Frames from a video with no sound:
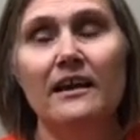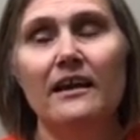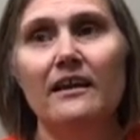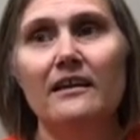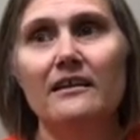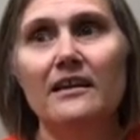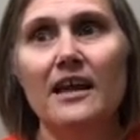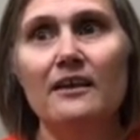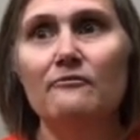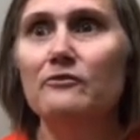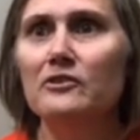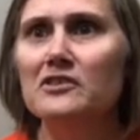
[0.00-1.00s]
And
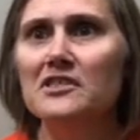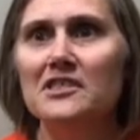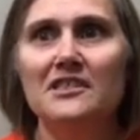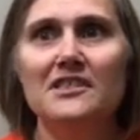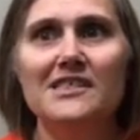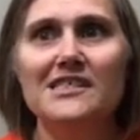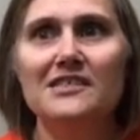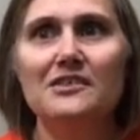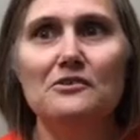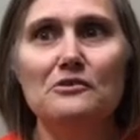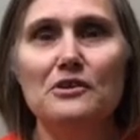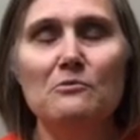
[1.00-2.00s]
at first you just
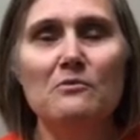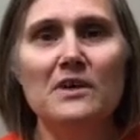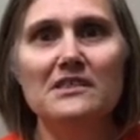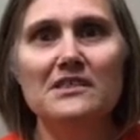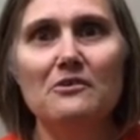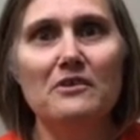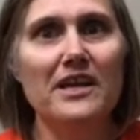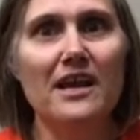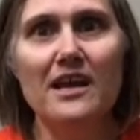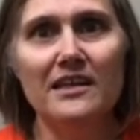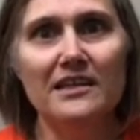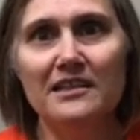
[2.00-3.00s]
don't know what's going
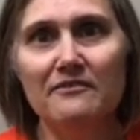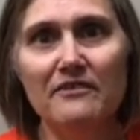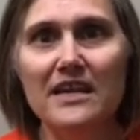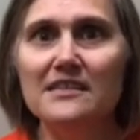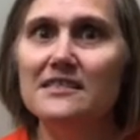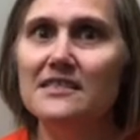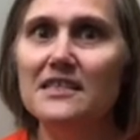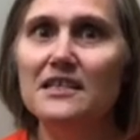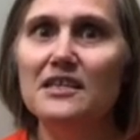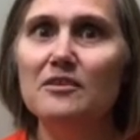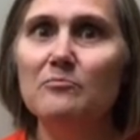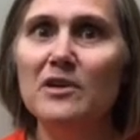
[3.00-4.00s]
on in the
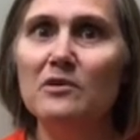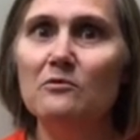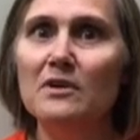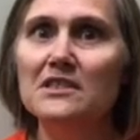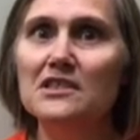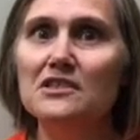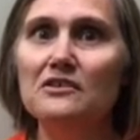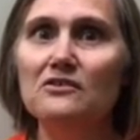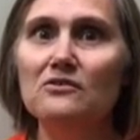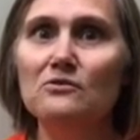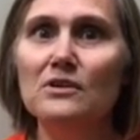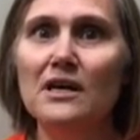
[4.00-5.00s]
Vax-D, but once
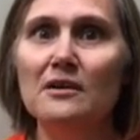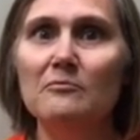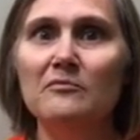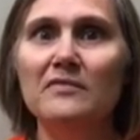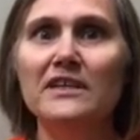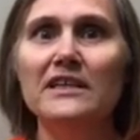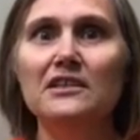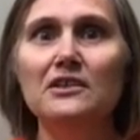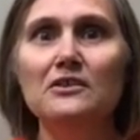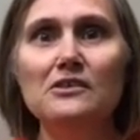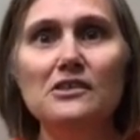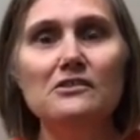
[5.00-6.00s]
you get
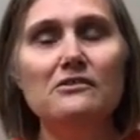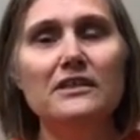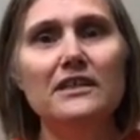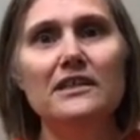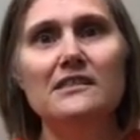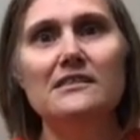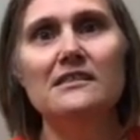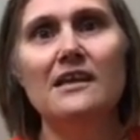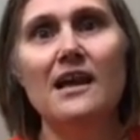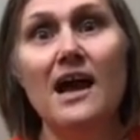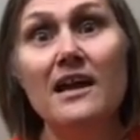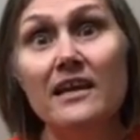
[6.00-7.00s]
used to it,
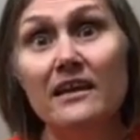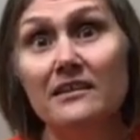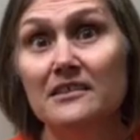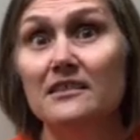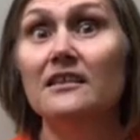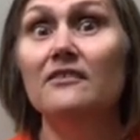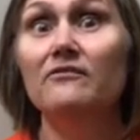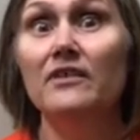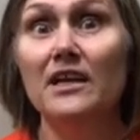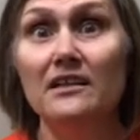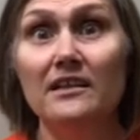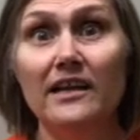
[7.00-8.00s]
I actually
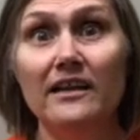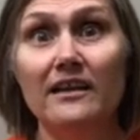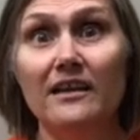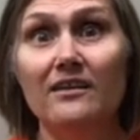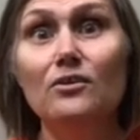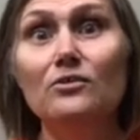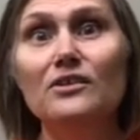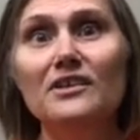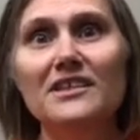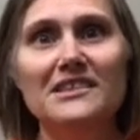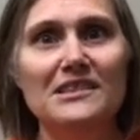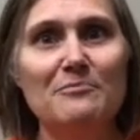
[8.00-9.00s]
felt like, oh
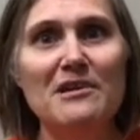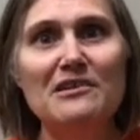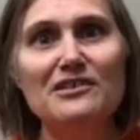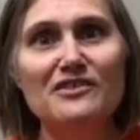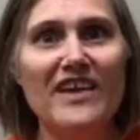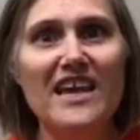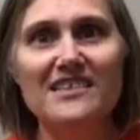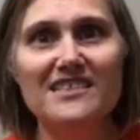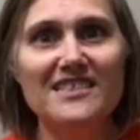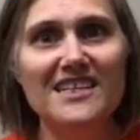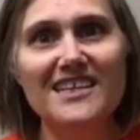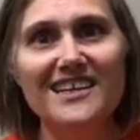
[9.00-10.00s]
good, tomorrow's
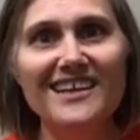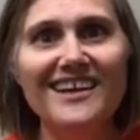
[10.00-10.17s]
Vax-D.